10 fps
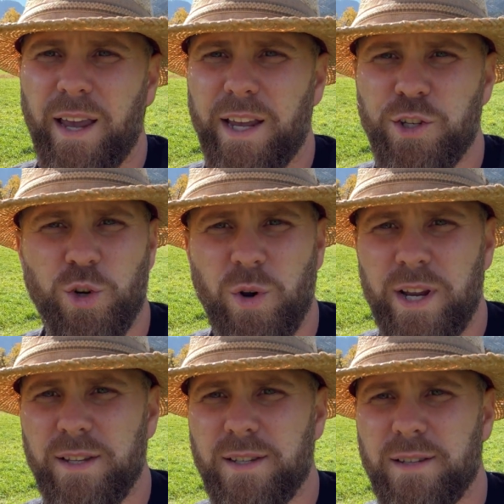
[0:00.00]

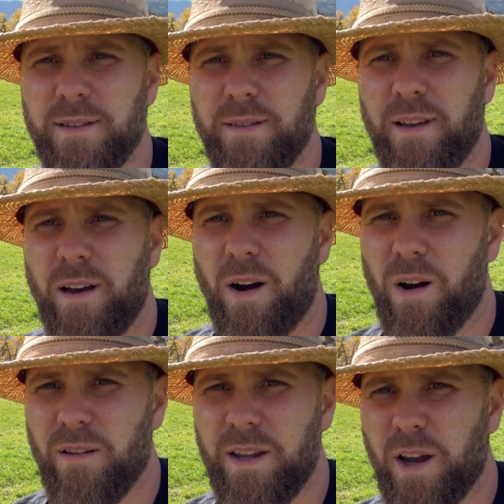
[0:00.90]
Injuries
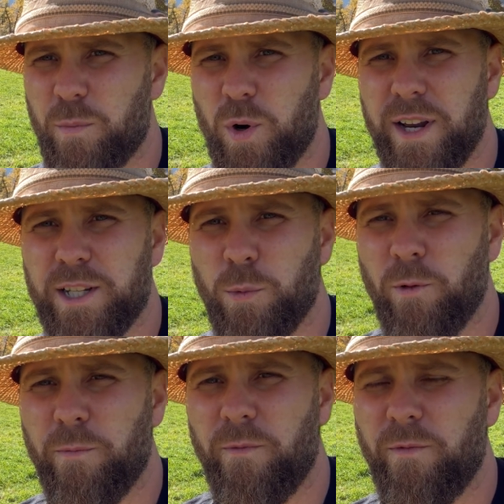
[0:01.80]
are the
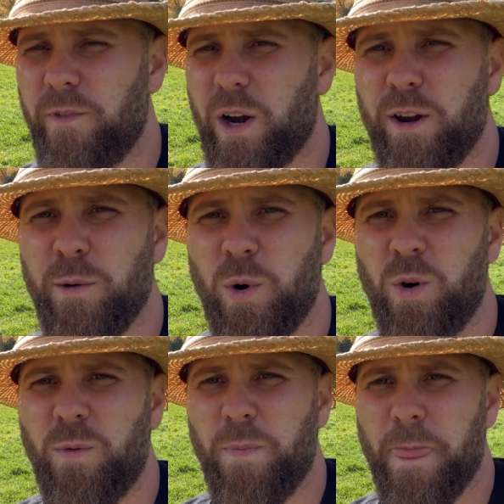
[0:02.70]
unpredictable
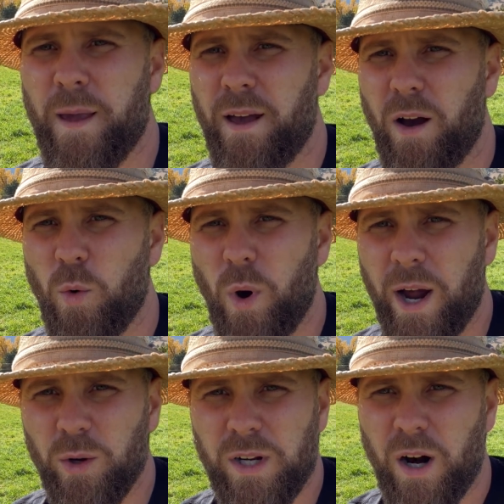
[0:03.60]
variable, a
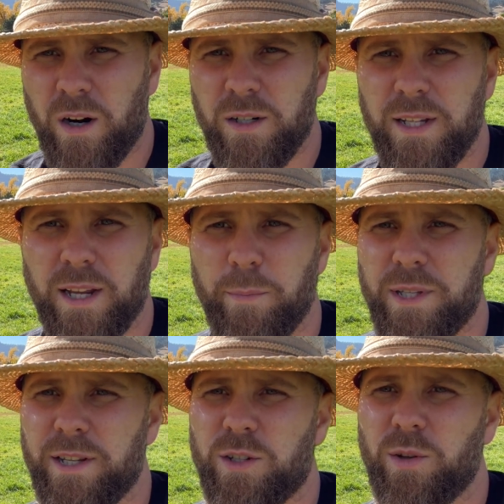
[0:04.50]
wild card that could
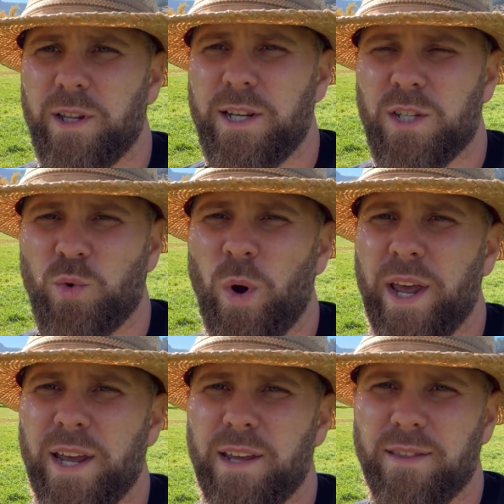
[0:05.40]
potentially
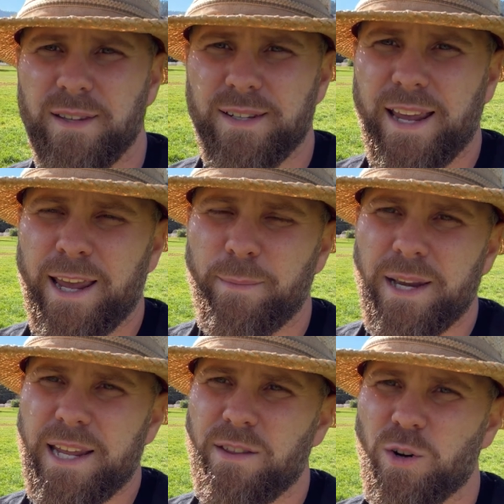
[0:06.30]
sway this game
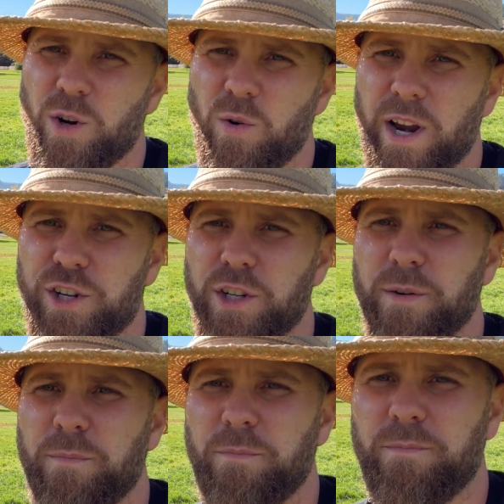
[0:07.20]
in either direction.